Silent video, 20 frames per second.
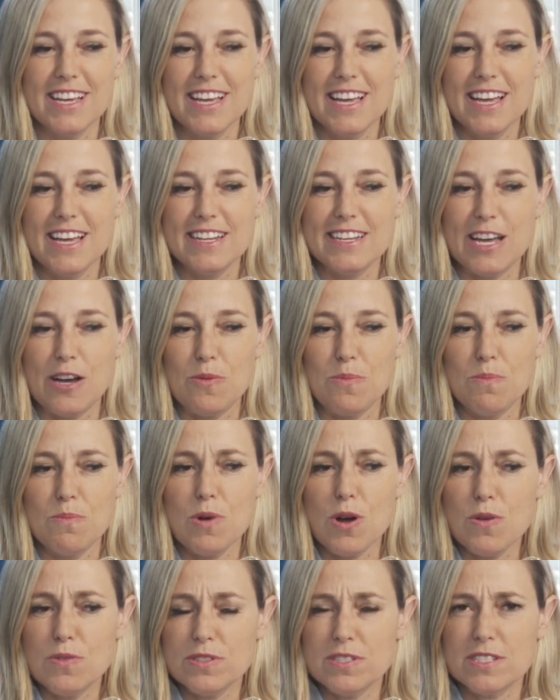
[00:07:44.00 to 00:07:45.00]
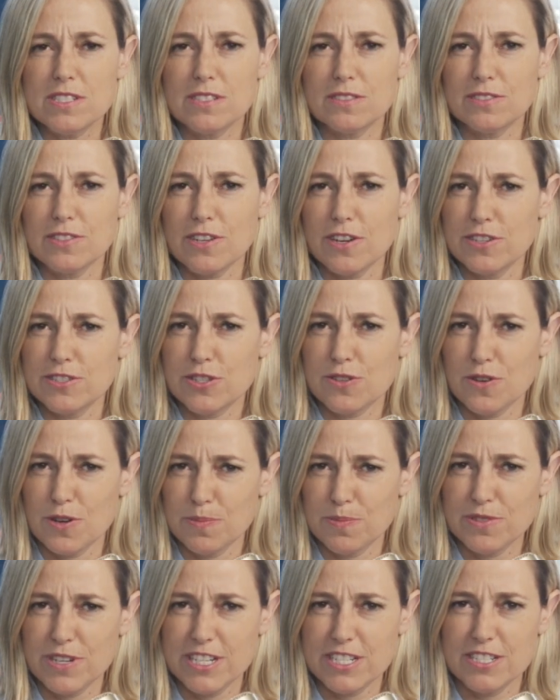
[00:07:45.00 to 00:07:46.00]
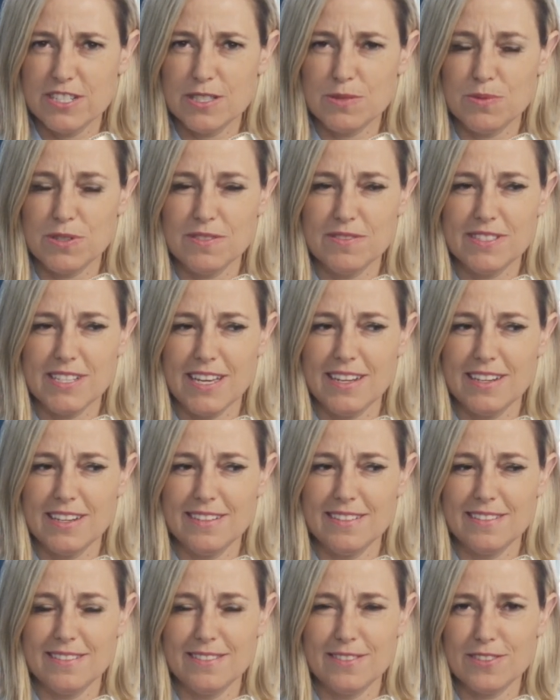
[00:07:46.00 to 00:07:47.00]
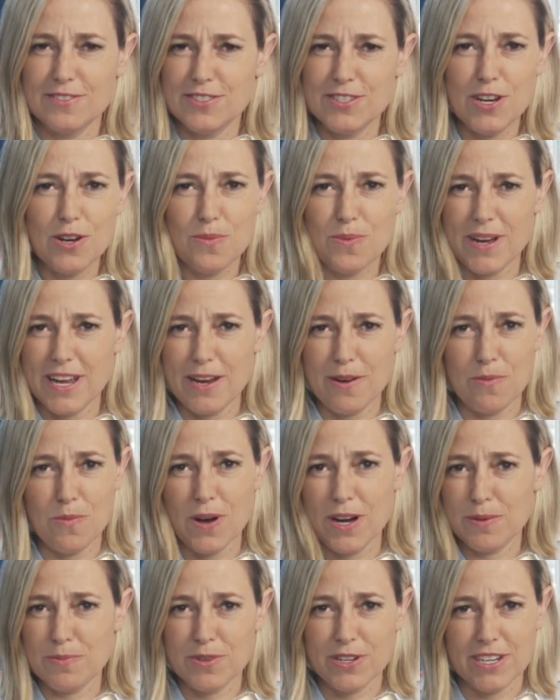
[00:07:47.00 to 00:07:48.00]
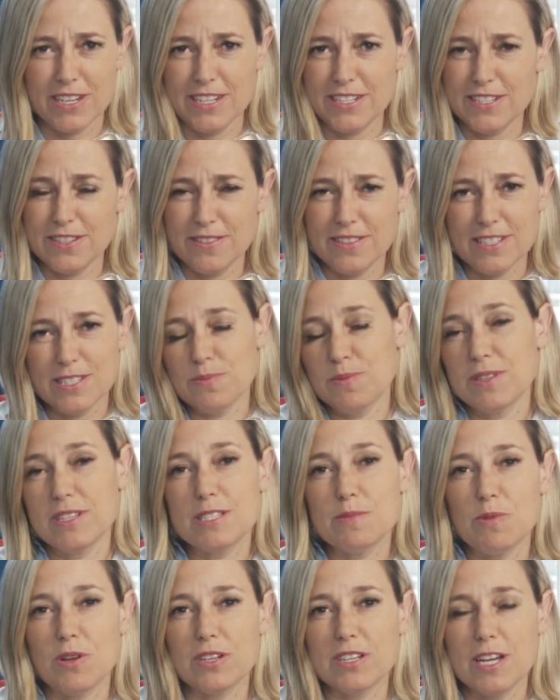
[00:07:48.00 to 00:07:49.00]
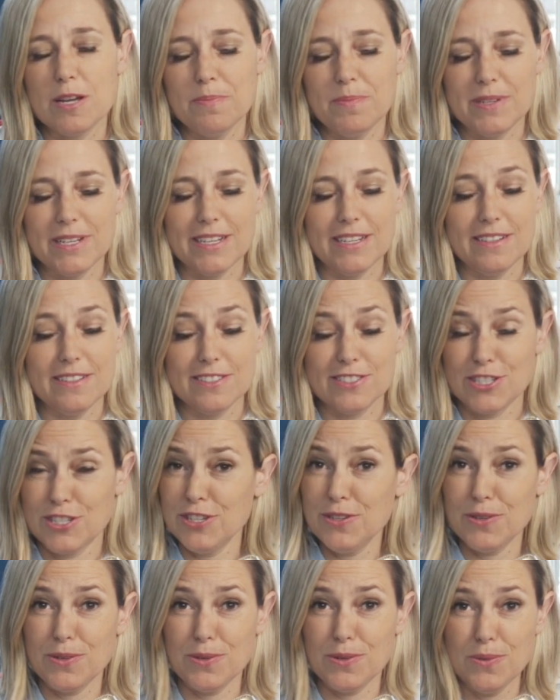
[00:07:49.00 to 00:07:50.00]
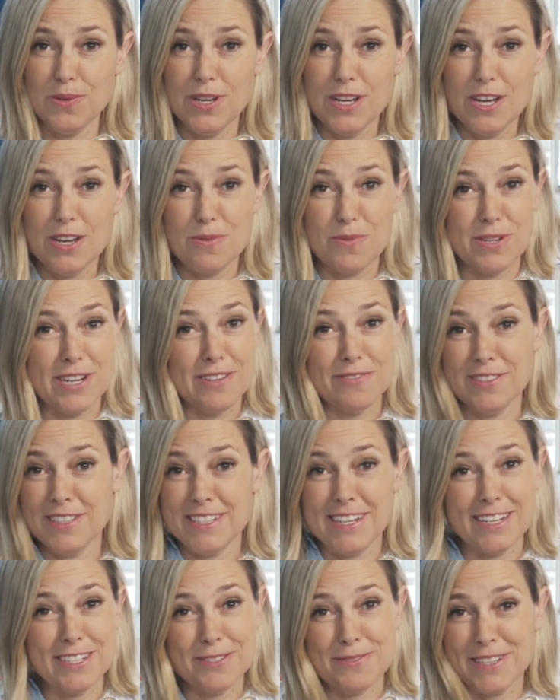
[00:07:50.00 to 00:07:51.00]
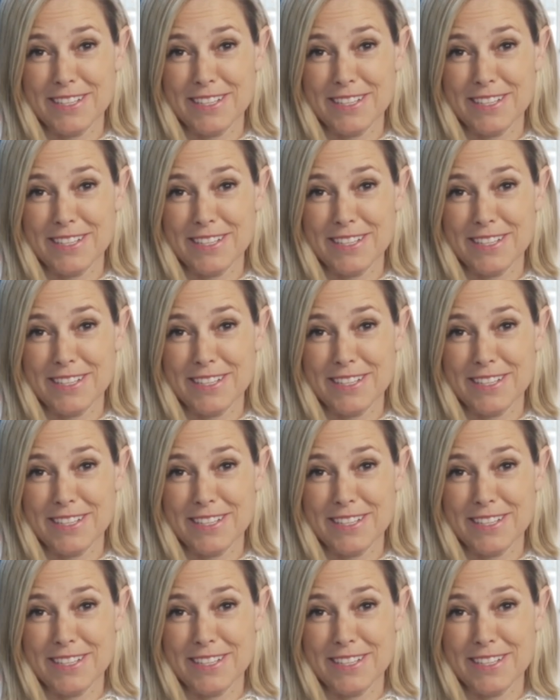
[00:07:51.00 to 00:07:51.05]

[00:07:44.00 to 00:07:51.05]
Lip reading: Now, most large corporations would have said, there's no way, one, we're going to do this with a small company. Two, we're definitely not doing it